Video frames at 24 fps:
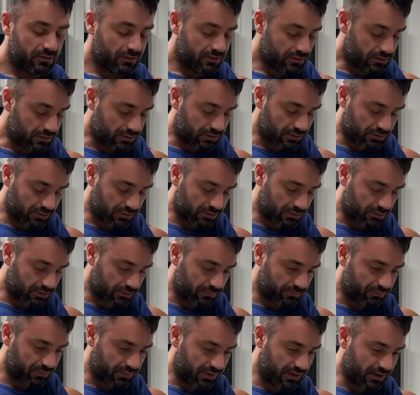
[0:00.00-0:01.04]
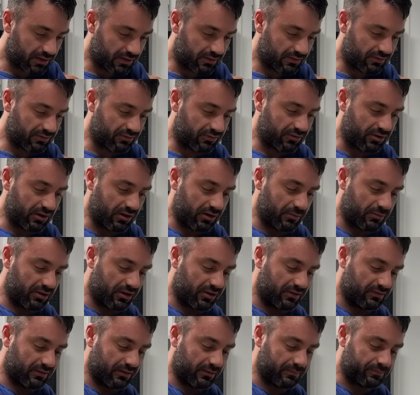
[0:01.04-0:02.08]
oh, It is freaking
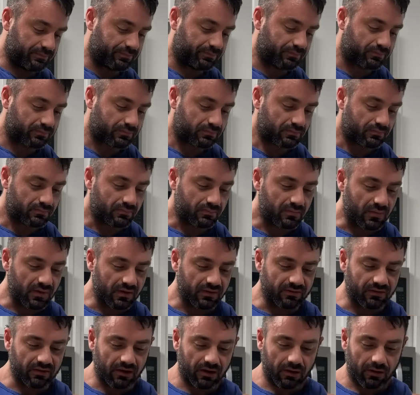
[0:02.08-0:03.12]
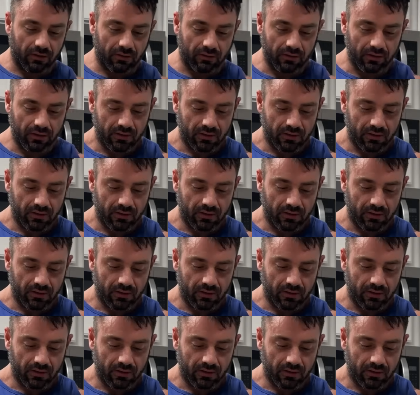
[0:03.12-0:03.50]
amazing. So